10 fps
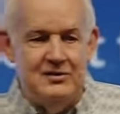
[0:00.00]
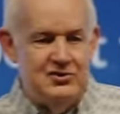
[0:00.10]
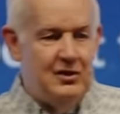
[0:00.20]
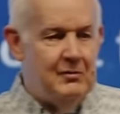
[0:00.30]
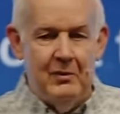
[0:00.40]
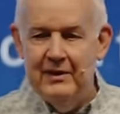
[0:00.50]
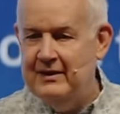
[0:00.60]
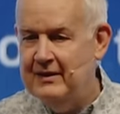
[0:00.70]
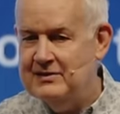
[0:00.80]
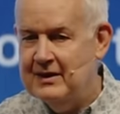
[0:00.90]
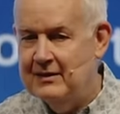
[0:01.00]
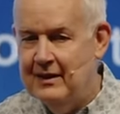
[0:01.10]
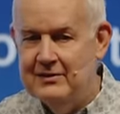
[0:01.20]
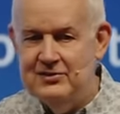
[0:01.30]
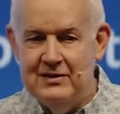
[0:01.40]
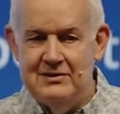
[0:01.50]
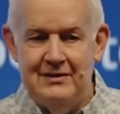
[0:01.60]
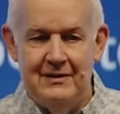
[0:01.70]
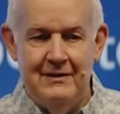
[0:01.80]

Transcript: Zoom or one of the other technologies.